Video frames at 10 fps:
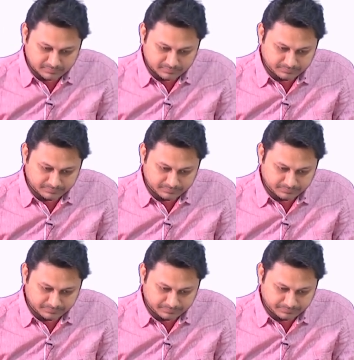
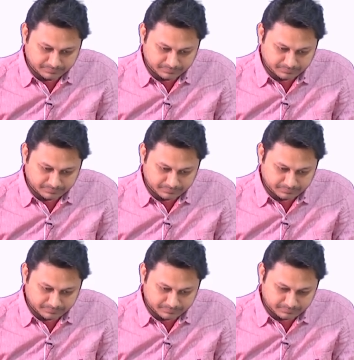
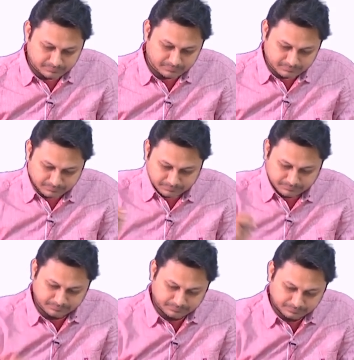
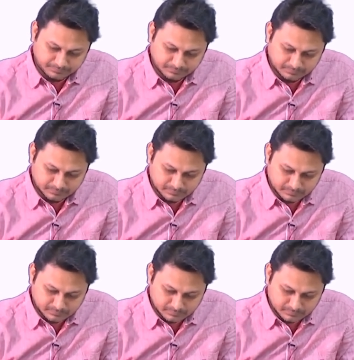
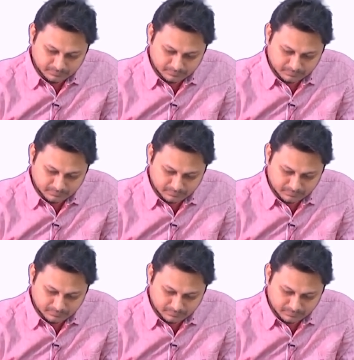
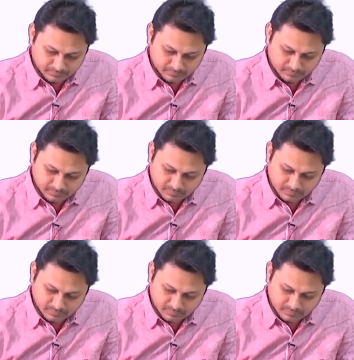Nothing is said.